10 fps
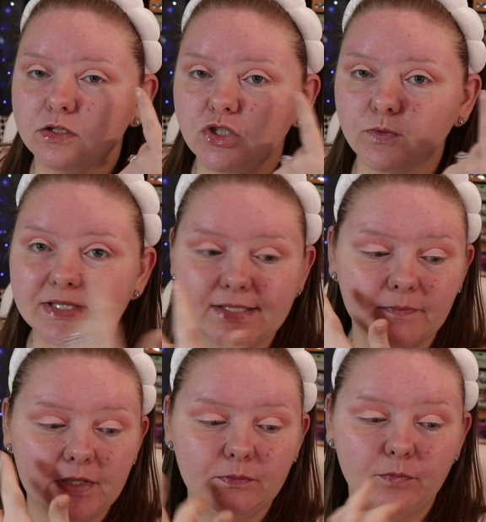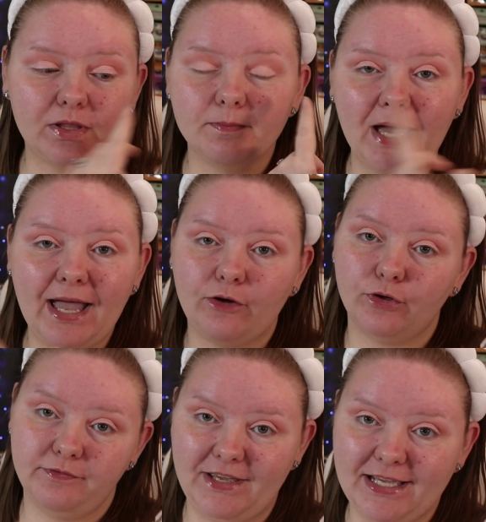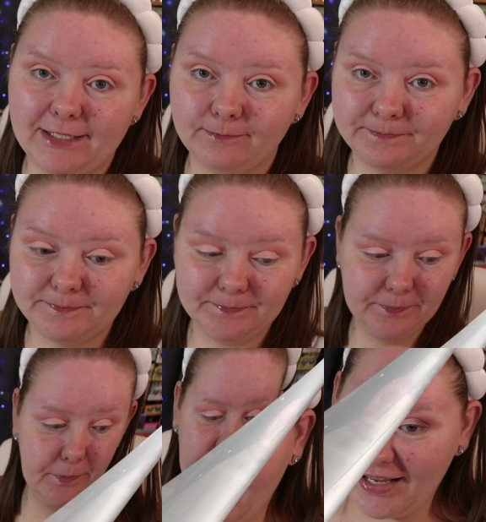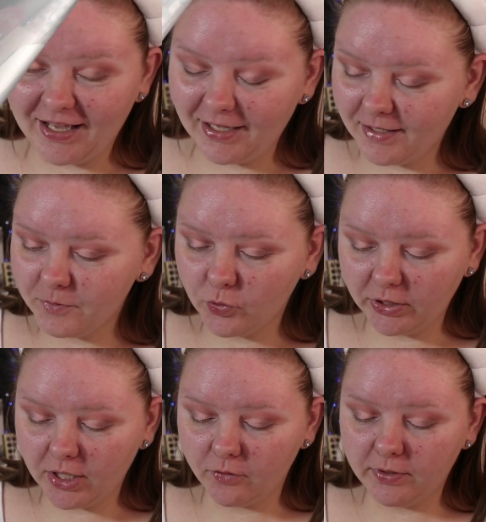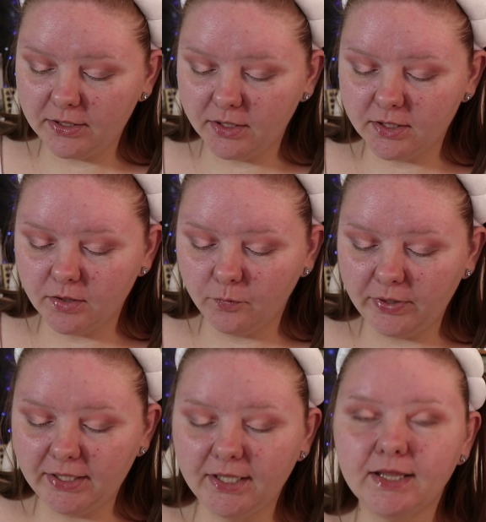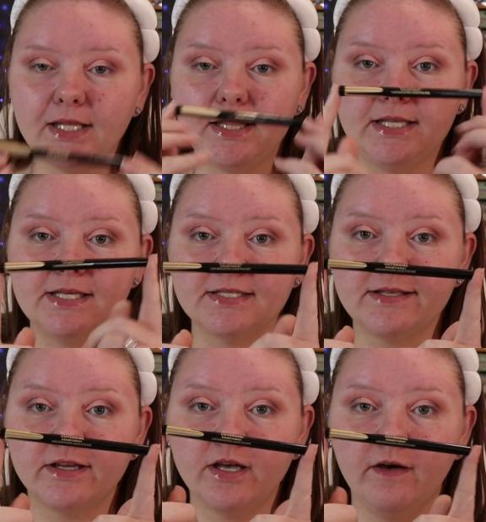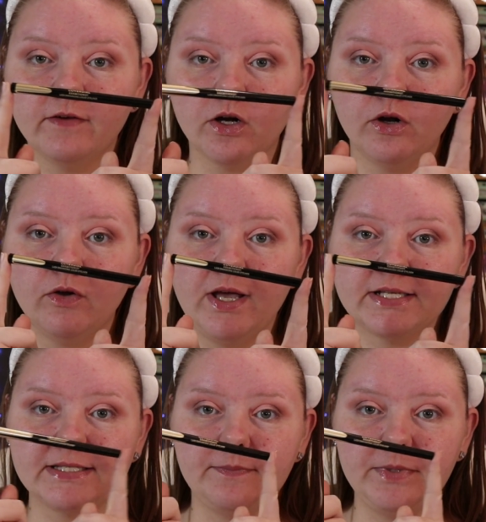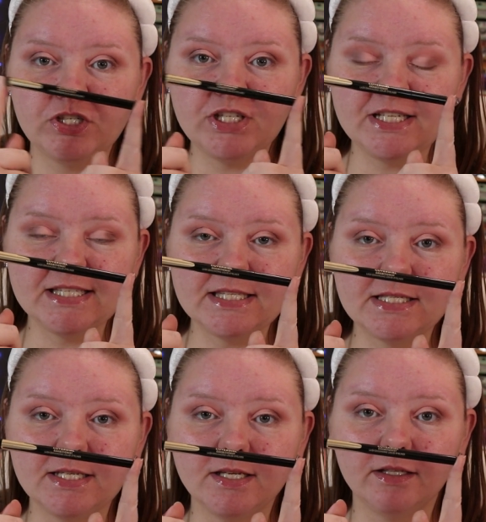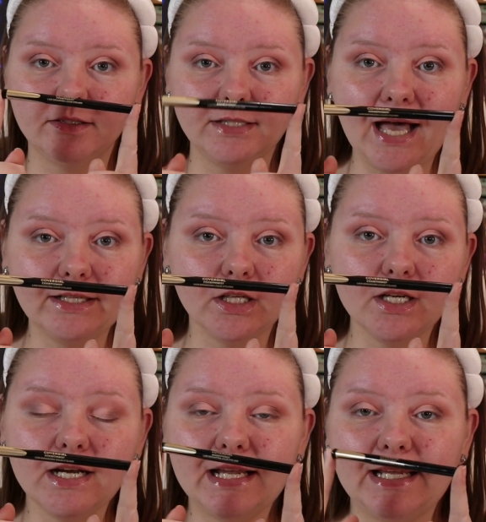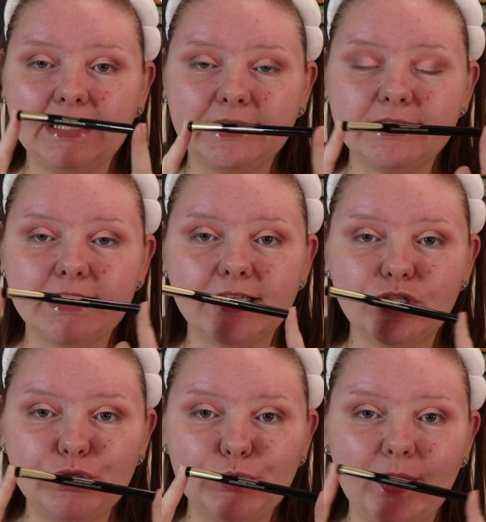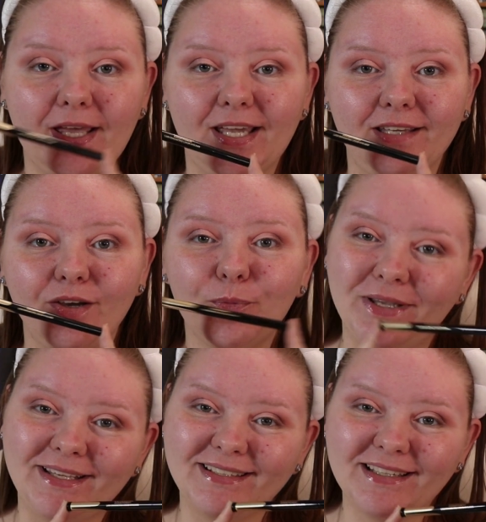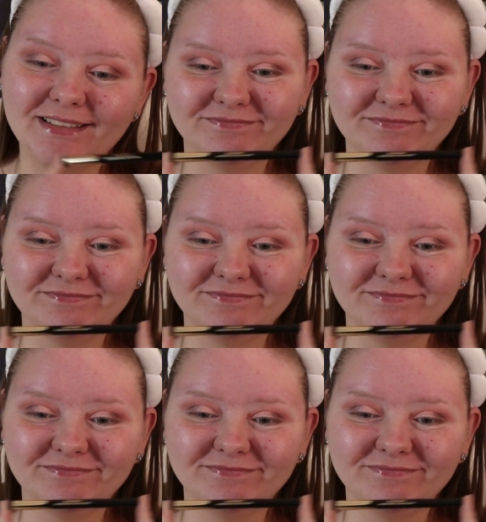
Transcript: doing something with my outer V. Okay, I am going to go in with this a CoverGirl Exhibitionist liner and do a wing.